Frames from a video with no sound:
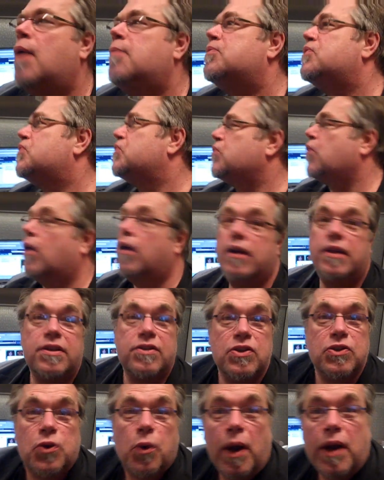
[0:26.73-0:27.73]
I'm sorry.
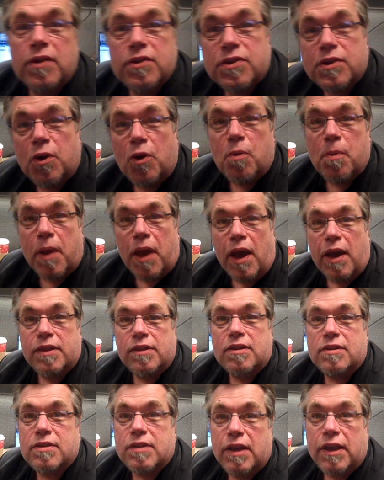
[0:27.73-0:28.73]
This is Ground Zero
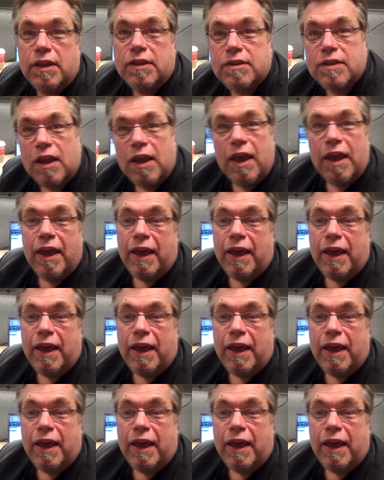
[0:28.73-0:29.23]
Behind the Scenes.